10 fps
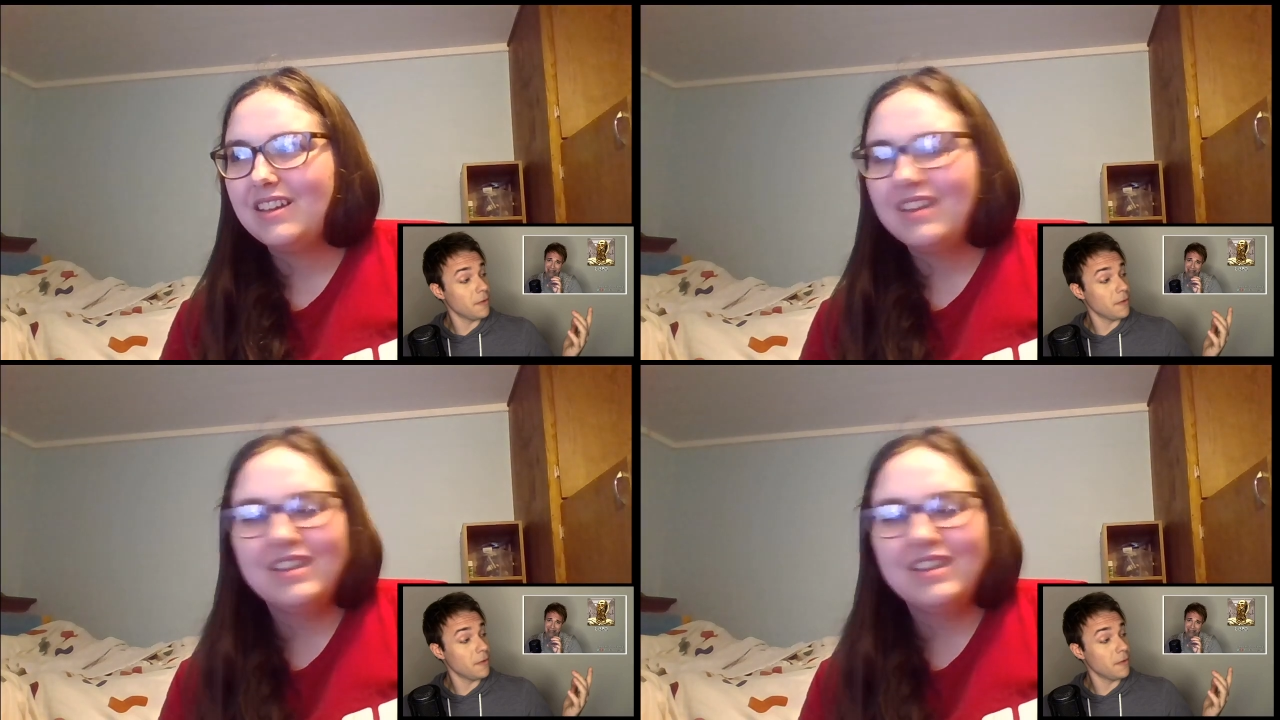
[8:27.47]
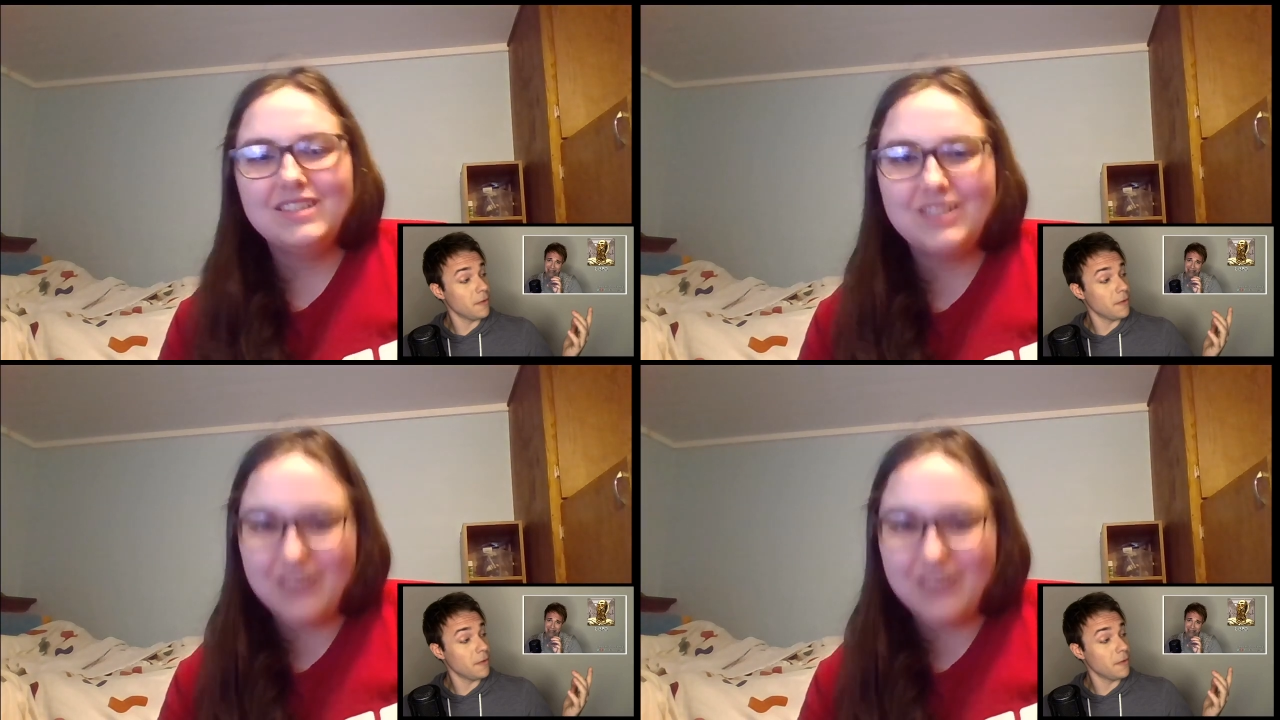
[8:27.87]
Speaker 1: So
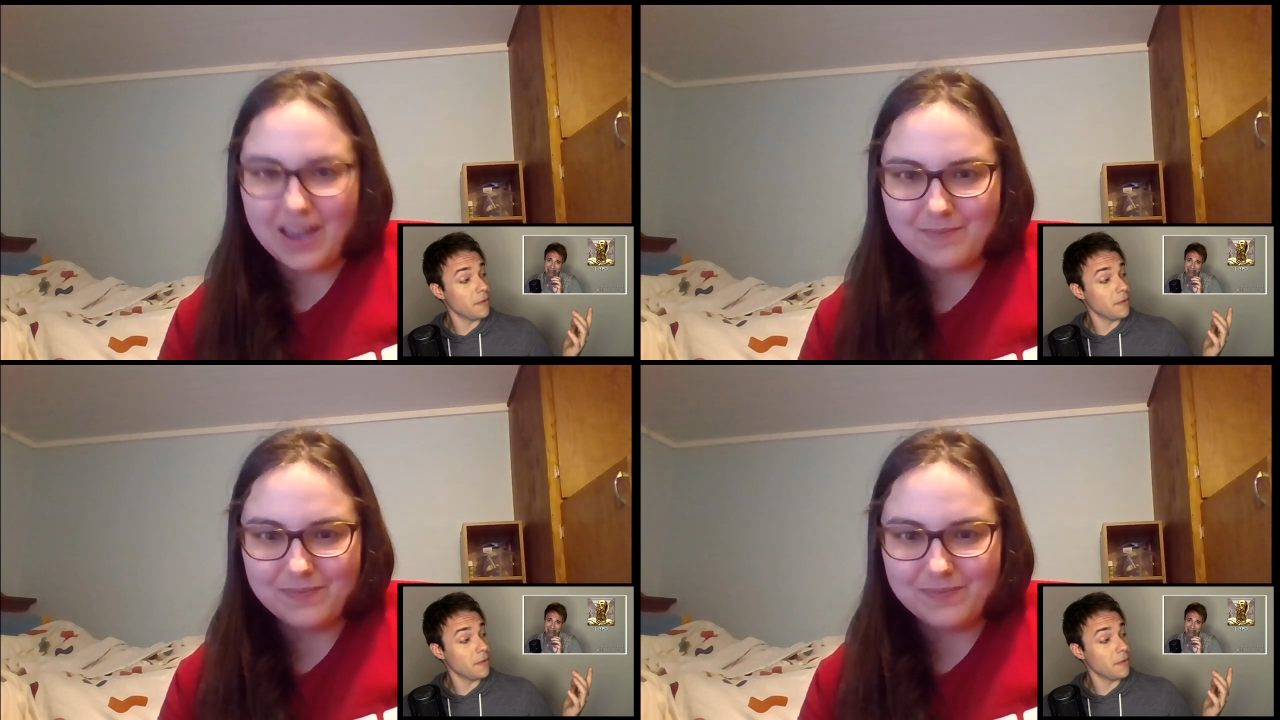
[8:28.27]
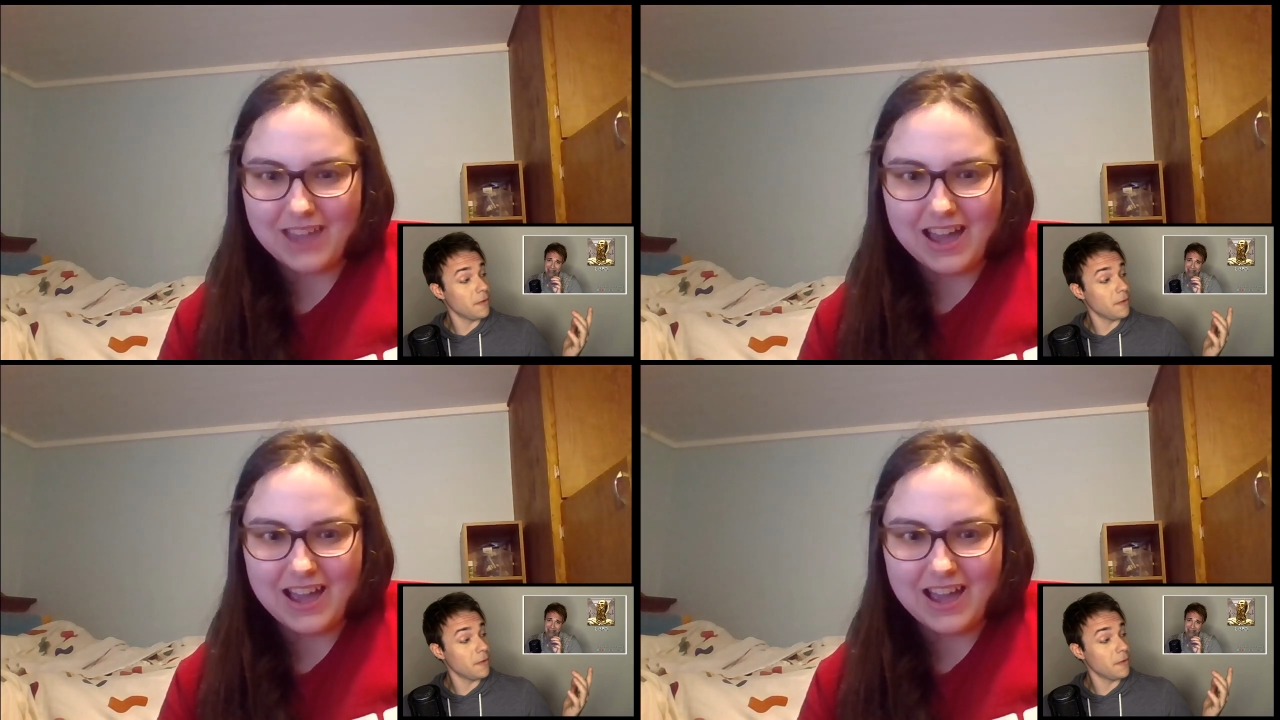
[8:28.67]
yeah.
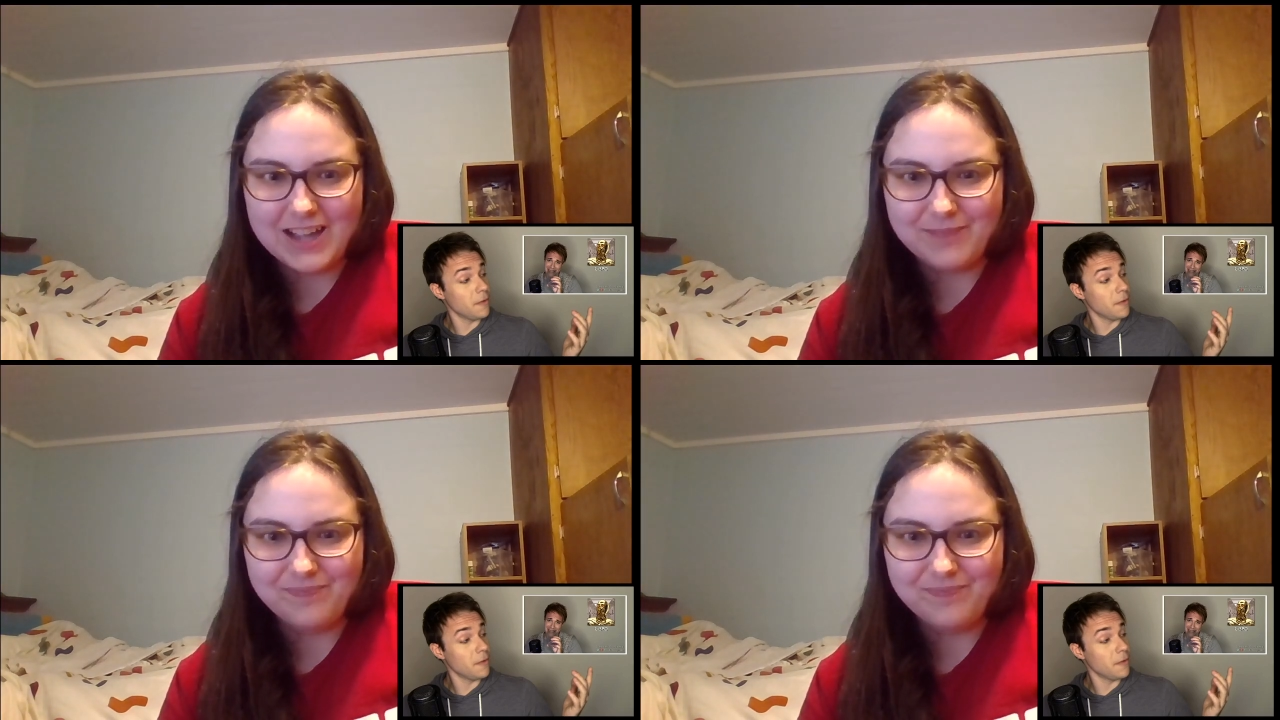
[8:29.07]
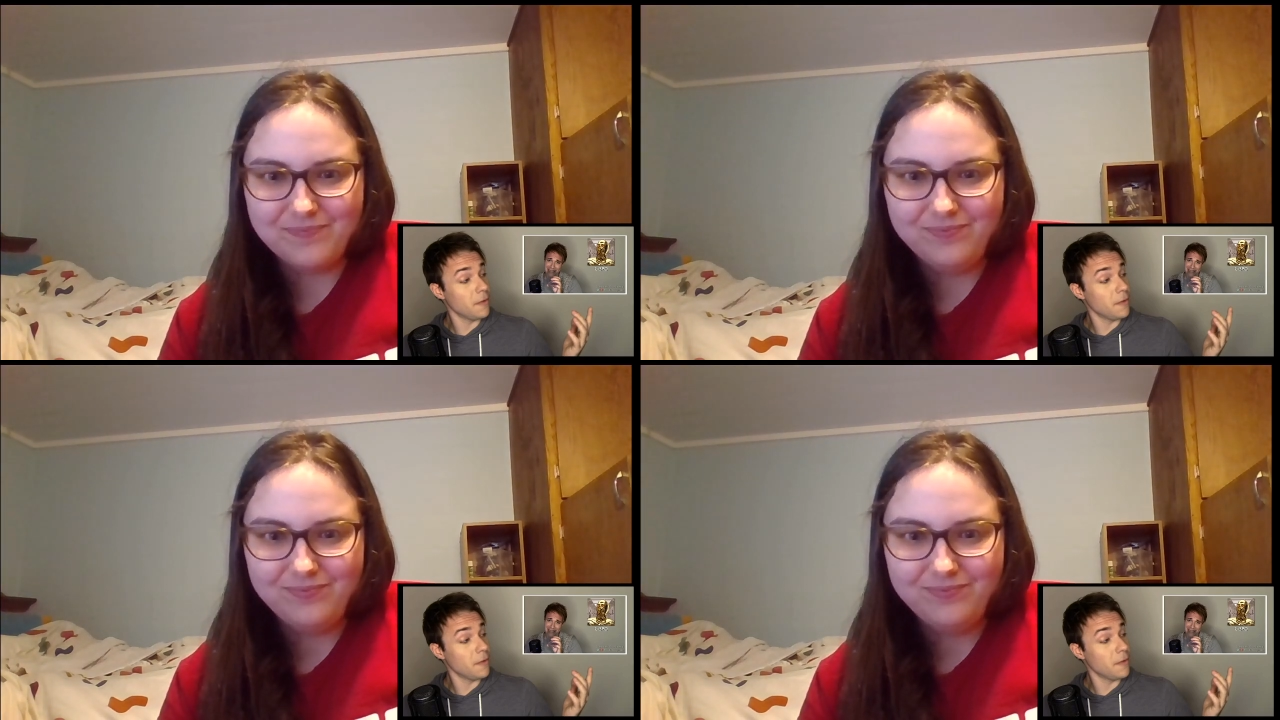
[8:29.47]
Uh,
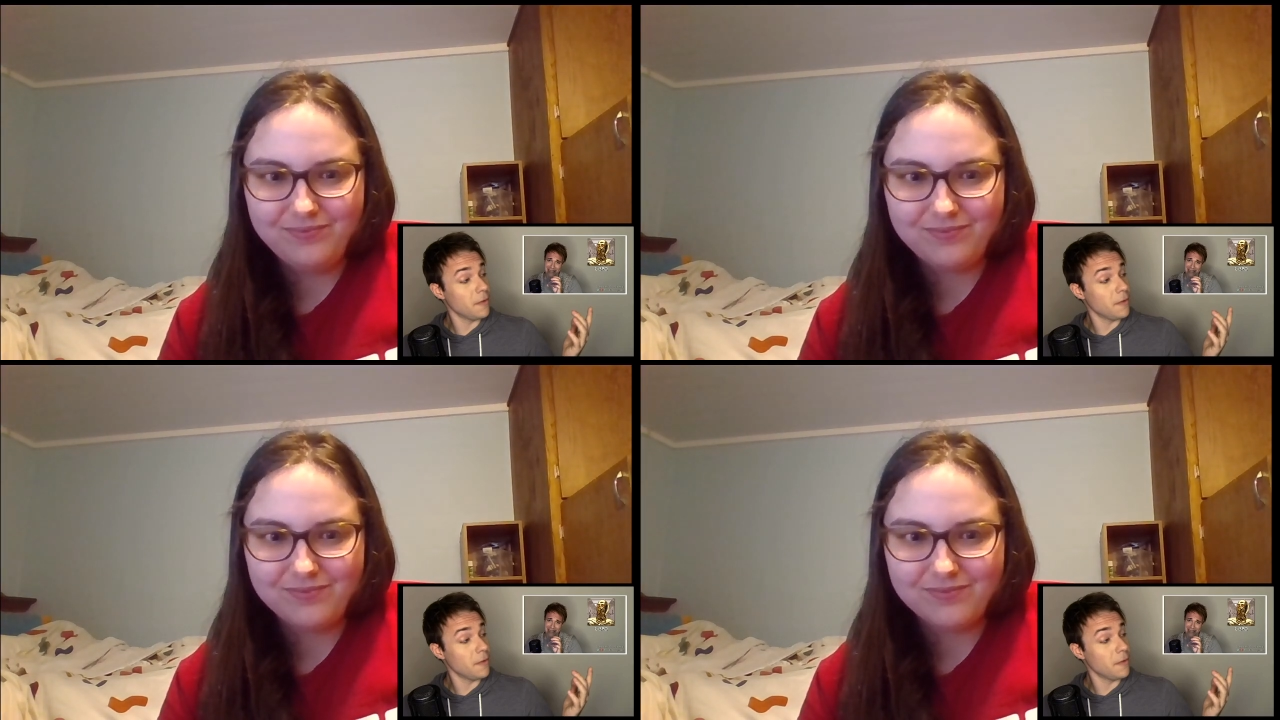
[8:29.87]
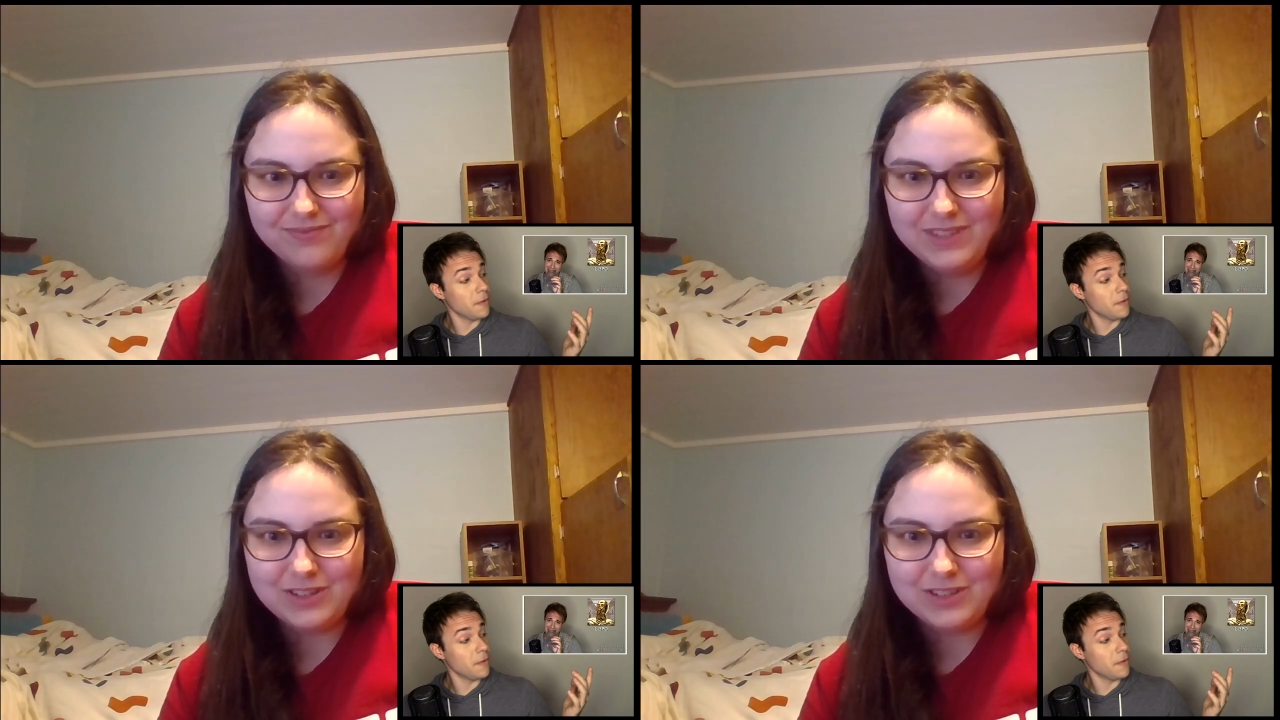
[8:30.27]
You
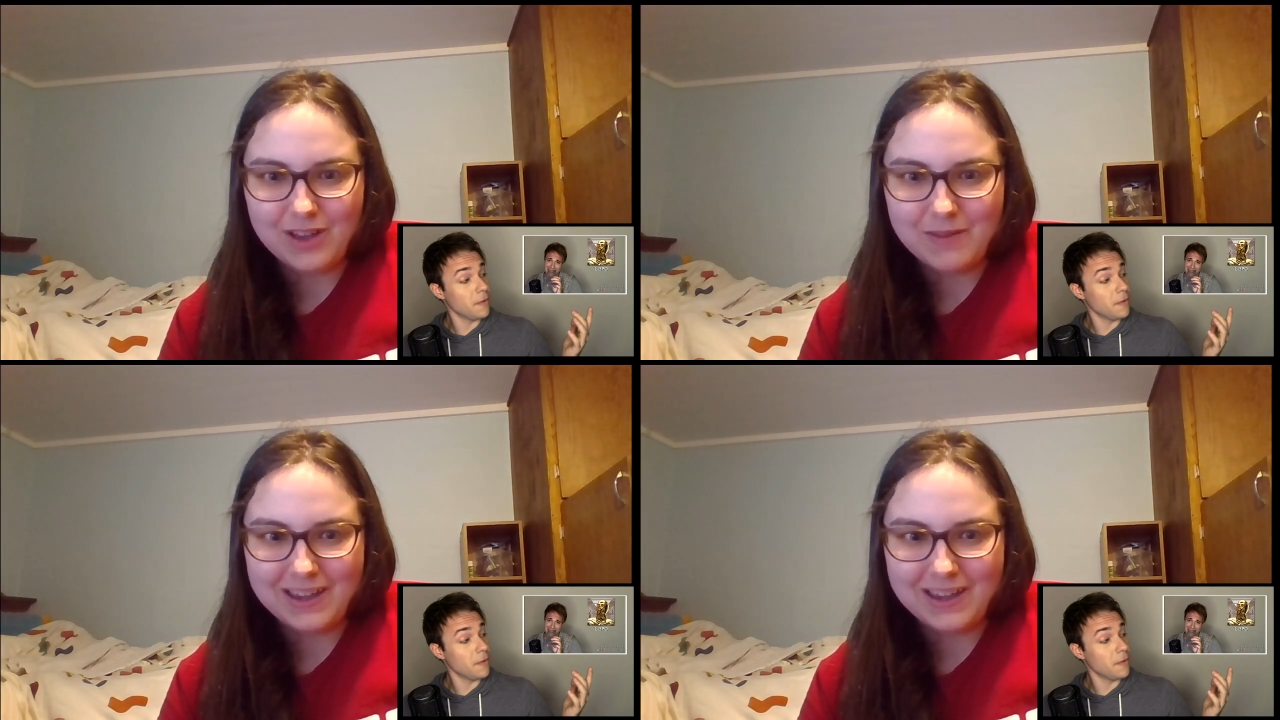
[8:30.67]
saw my